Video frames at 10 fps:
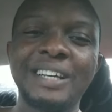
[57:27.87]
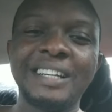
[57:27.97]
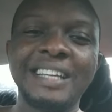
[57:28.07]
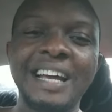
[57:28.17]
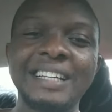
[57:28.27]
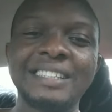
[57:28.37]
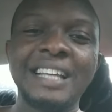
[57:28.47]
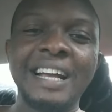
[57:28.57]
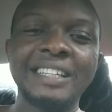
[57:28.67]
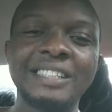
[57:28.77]
Yes,
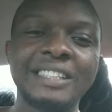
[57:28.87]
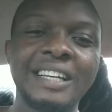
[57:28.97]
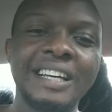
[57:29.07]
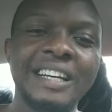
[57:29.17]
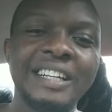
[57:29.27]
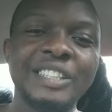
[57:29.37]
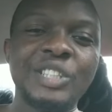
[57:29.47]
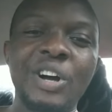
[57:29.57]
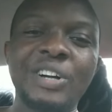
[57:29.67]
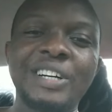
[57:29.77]
thanks,
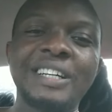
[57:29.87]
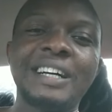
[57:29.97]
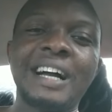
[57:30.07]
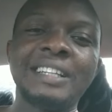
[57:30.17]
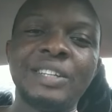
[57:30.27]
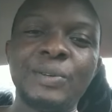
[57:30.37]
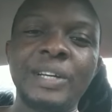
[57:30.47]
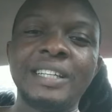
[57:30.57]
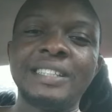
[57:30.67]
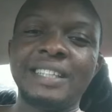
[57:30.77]
Chuck and the
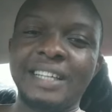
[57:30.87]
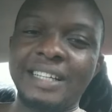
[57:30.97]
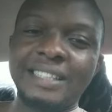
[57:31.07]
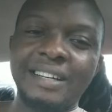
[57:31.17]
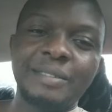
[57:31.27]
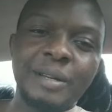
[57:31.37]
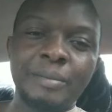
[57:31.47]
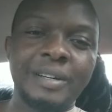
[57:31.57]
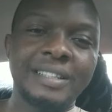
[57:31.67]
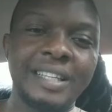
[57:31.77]
Reese. Yes, I
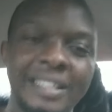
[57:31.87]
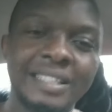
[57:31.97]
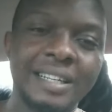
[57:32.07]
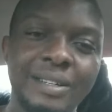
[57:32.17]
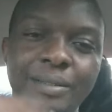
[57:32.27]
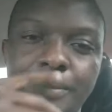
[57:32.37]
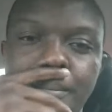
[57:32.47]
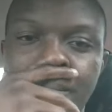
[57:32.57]
remember. Thanks a lot.